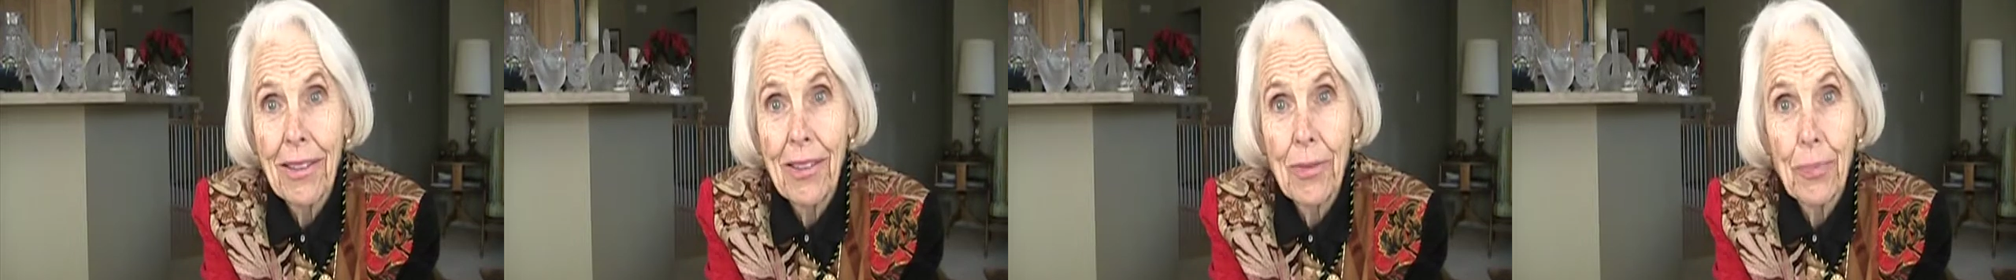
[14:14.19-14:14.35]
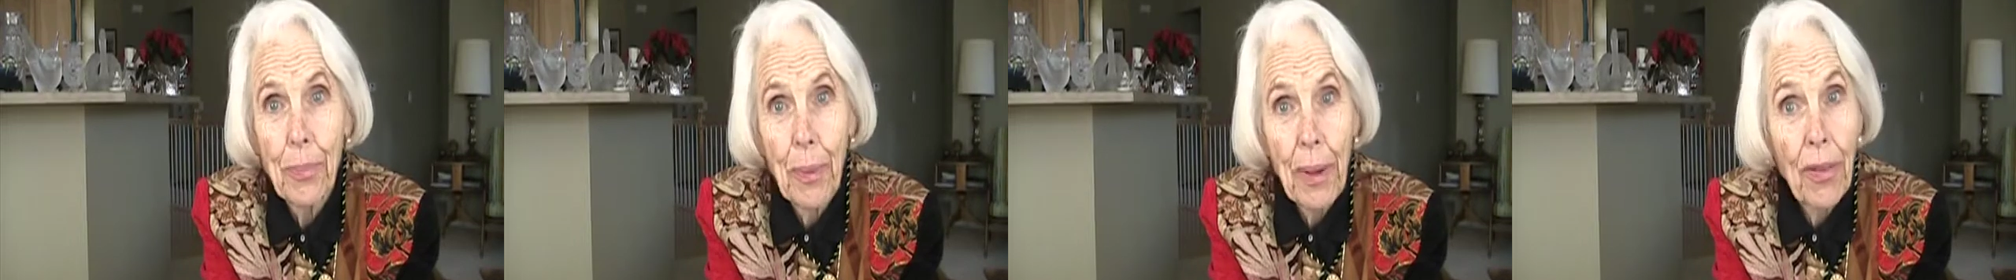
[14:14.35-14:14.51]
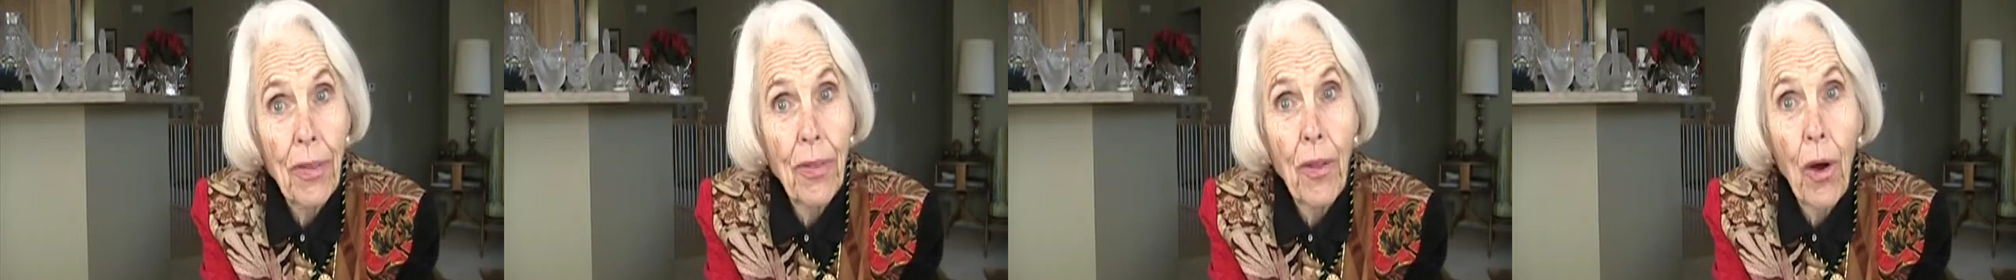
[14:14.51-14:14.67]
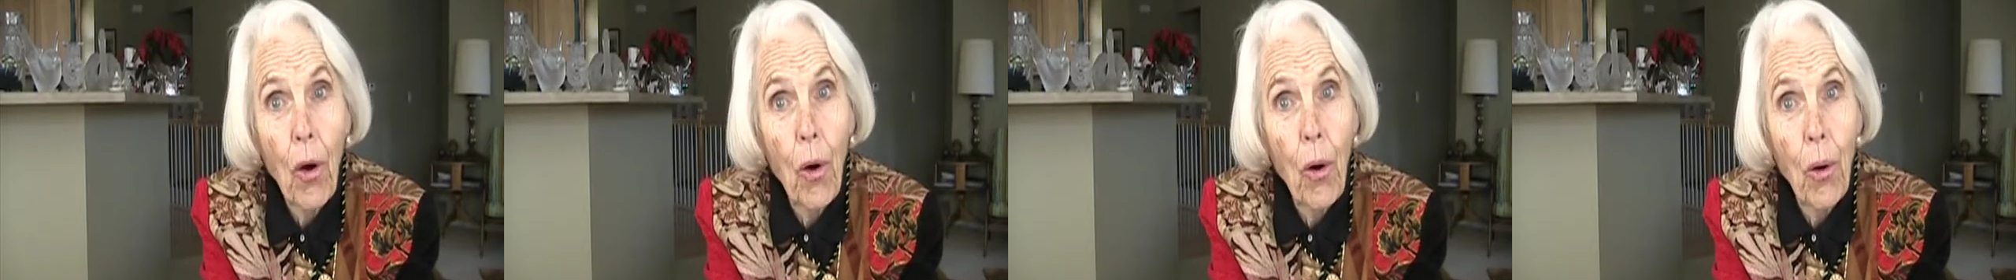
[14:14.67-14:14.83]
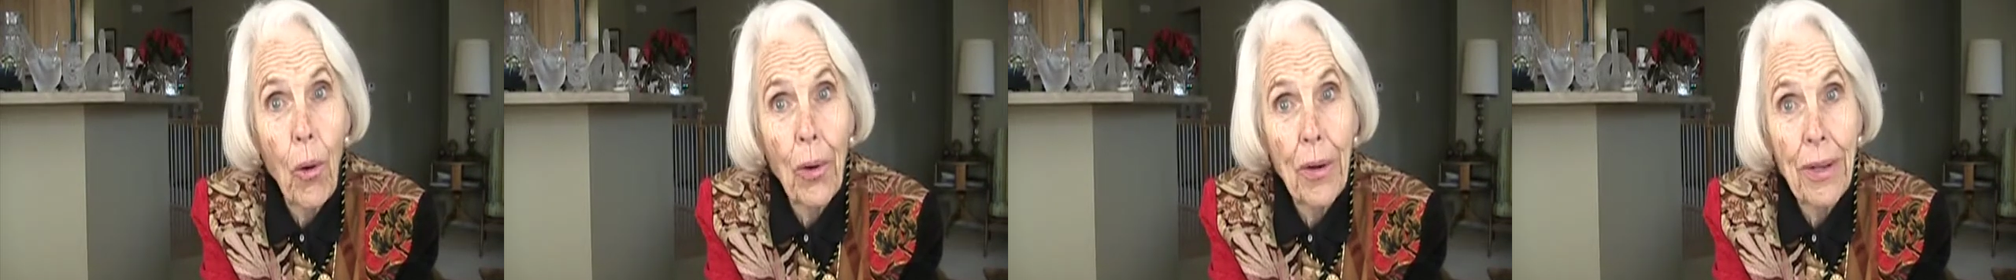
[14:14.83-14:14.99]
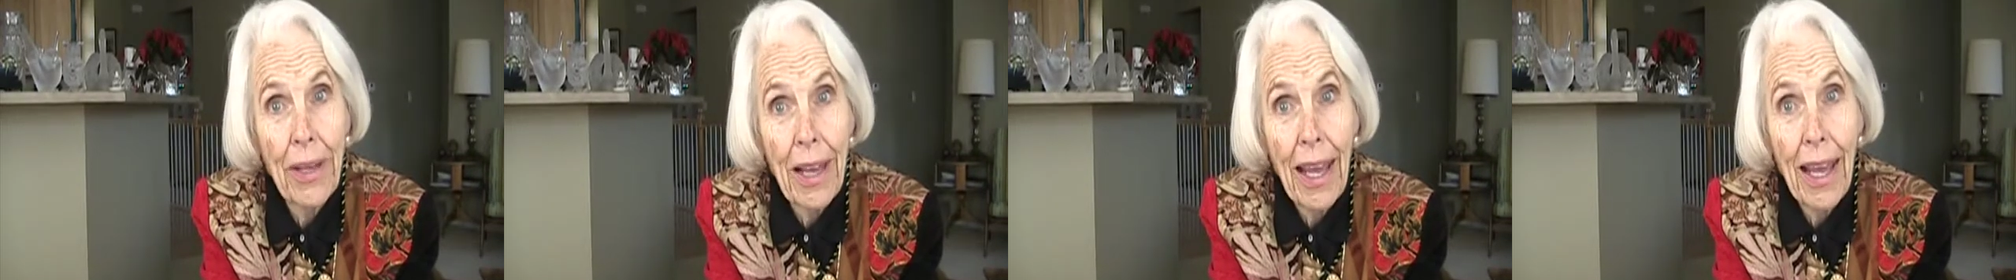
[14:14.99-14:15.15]
spend the
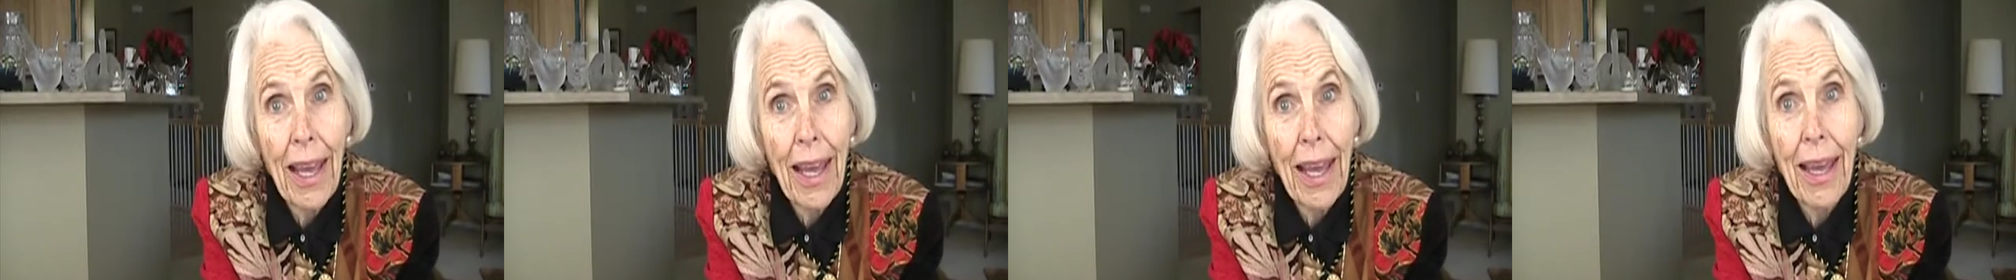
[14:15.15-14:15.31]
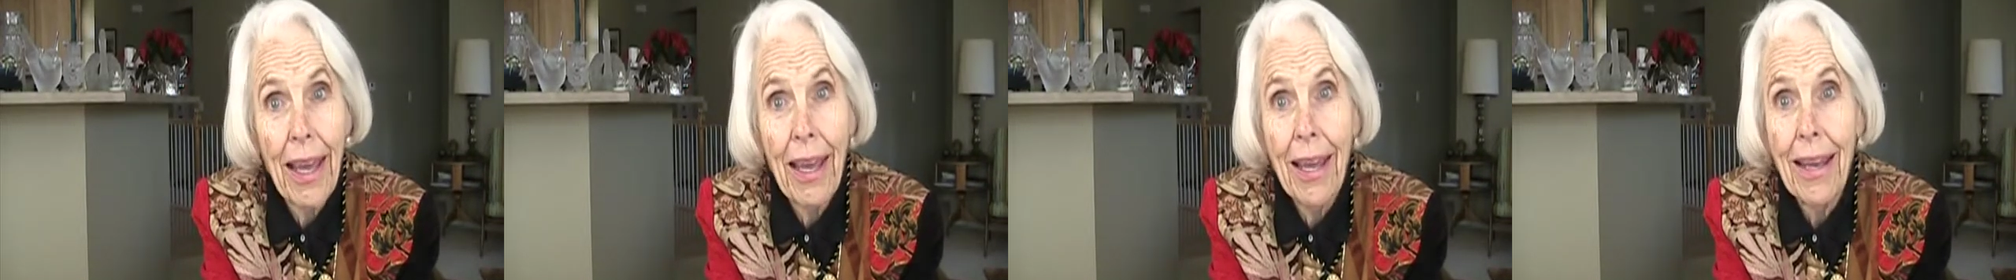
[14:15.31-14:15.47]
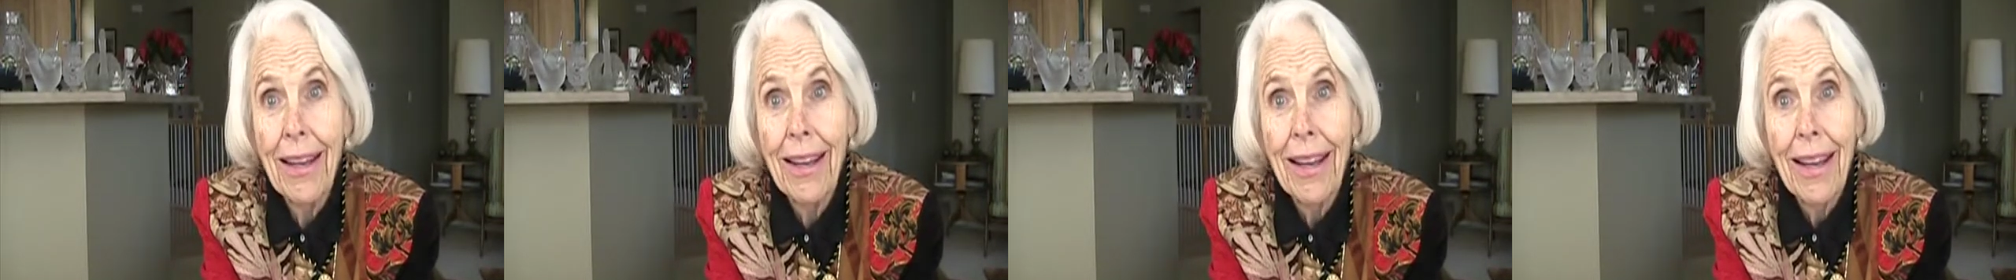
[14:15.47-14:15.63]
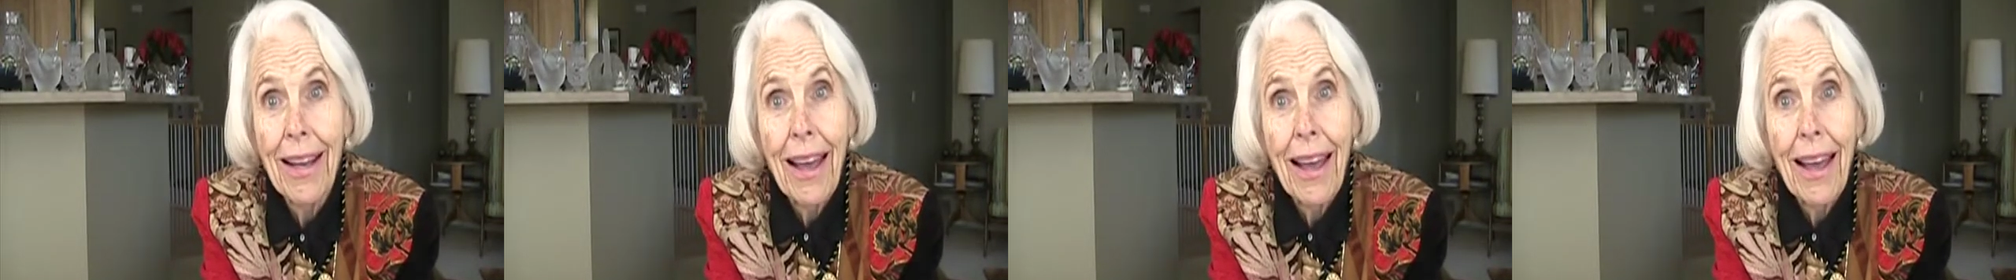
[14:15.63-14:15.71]
whole day,